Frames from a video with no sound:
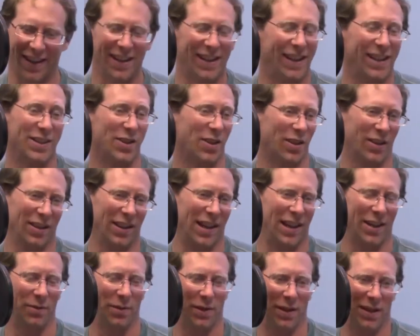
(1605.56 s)
I think he started
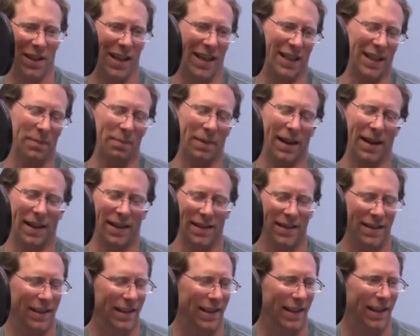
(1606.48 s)
like with like the
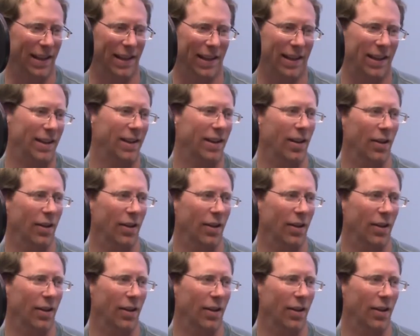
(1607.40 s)
Paisley and